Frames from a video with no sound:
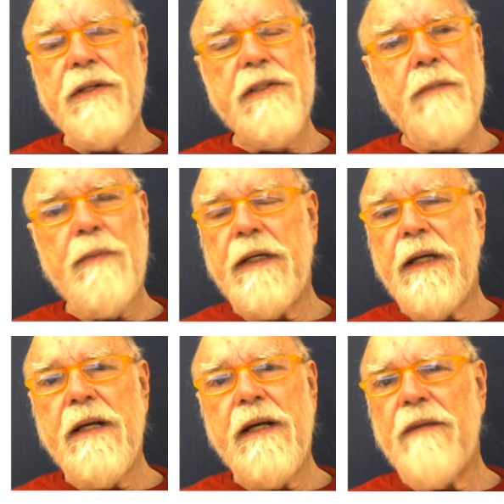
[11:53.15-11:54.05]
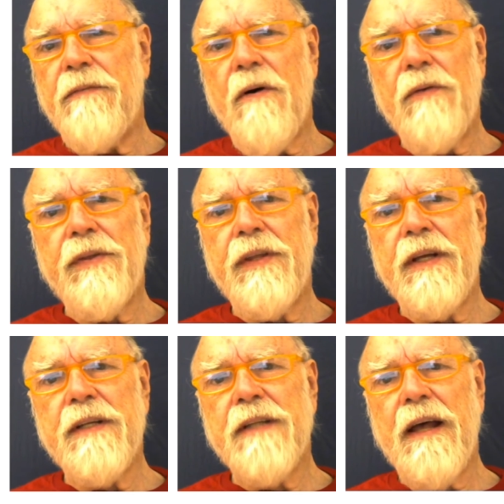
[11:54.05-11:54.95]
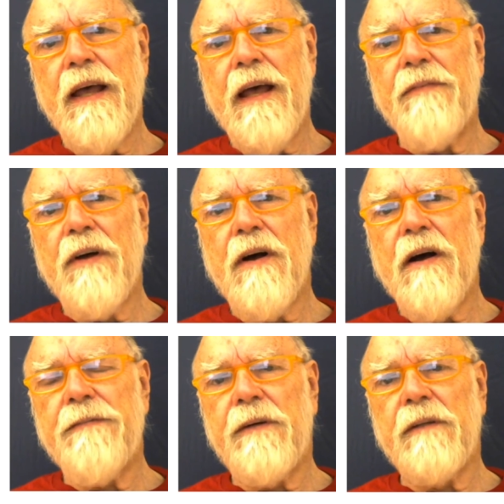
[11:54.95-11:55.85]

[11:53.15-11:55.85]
the beginning of all the things that I have to offer.